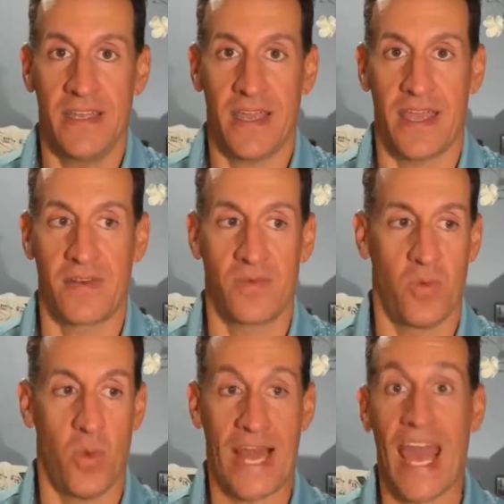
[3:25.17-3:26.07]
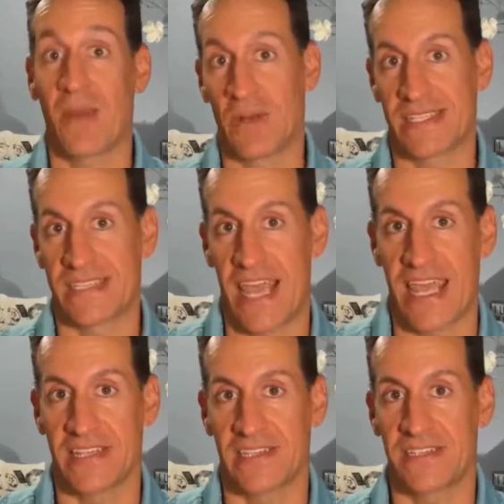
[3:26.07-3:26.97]
And what I would
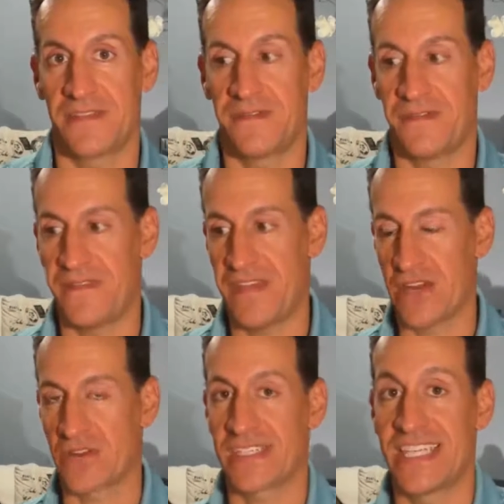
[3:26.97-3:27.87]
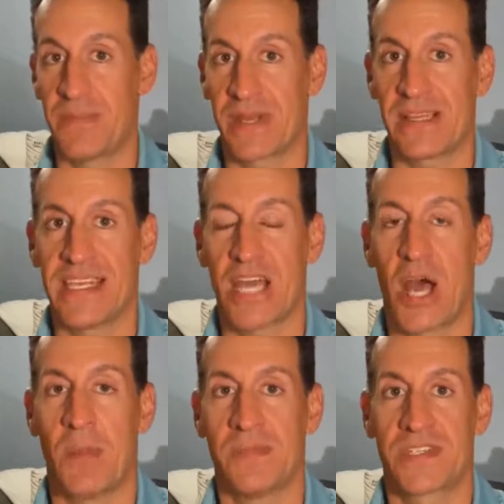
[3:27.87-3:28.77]
say is fear typically
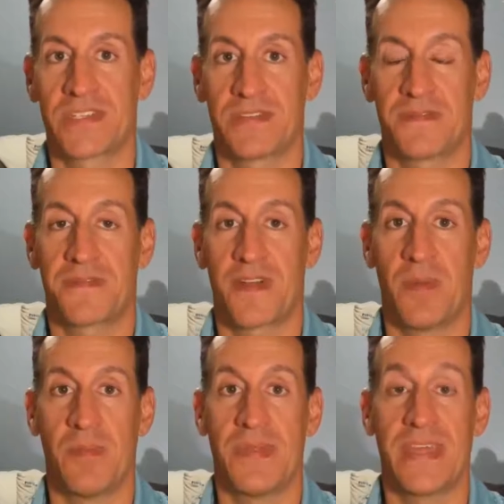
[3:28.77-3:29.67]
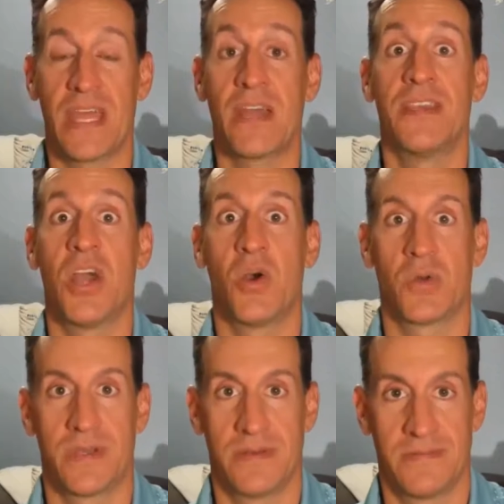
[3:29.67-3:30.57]
comes from the unknown.